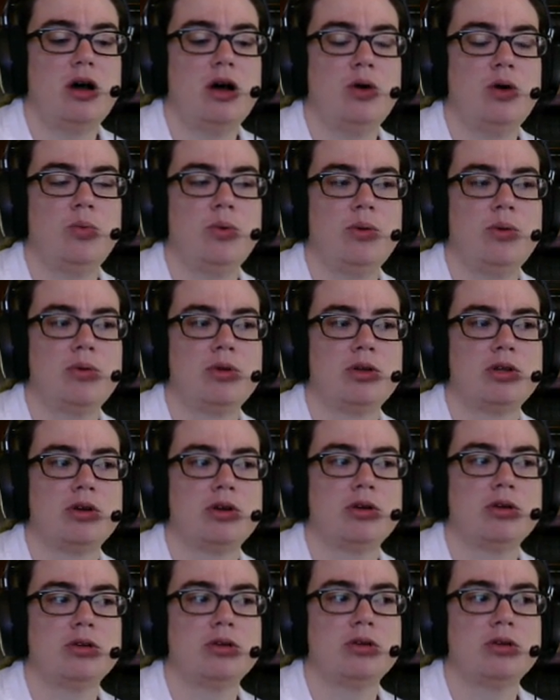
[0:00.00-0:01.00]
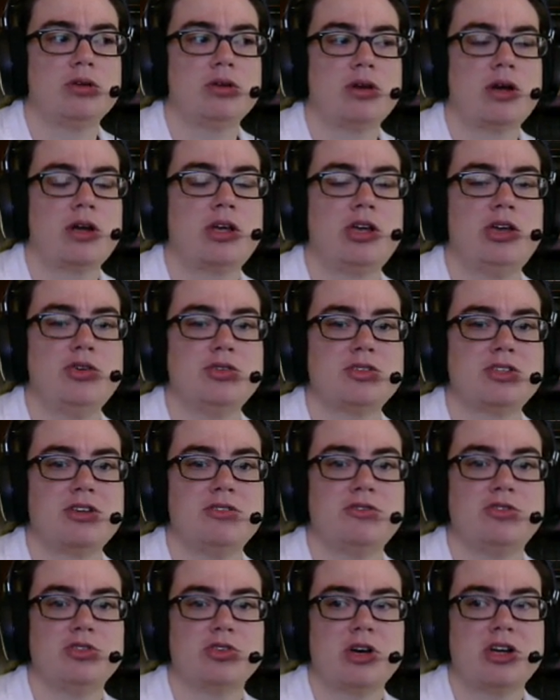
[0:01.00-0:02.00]
We will learn accusative
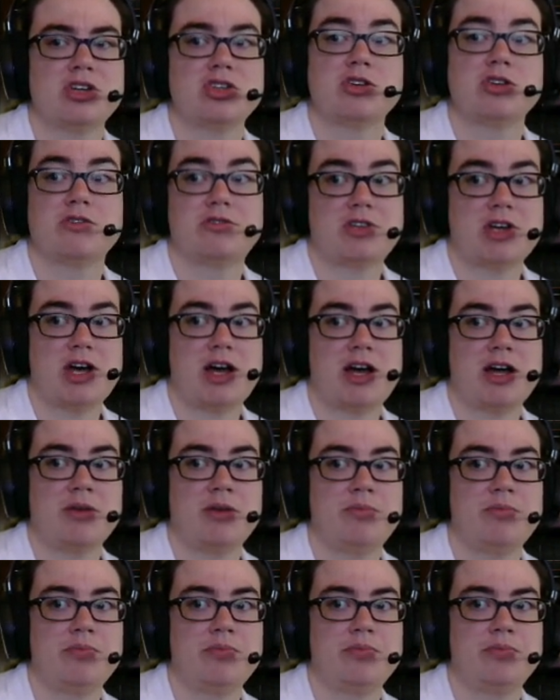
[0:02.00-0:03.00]
duration of time.